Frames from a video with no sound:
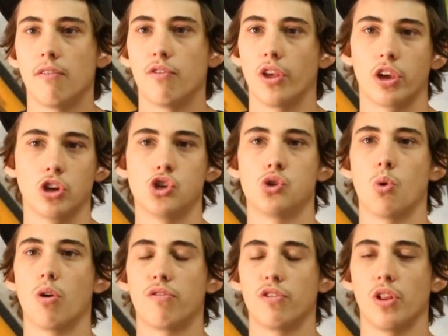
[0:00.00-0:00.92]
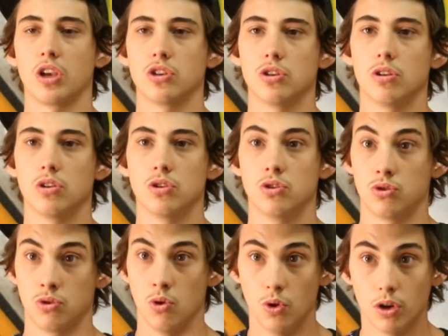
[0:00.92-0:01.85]
for like a short for like
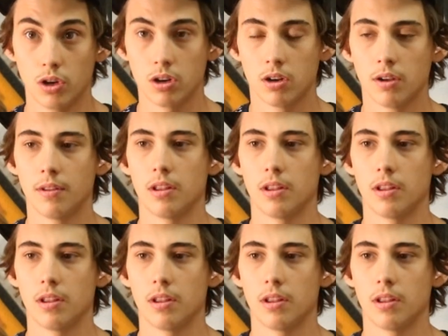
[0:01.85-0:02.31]
scooter,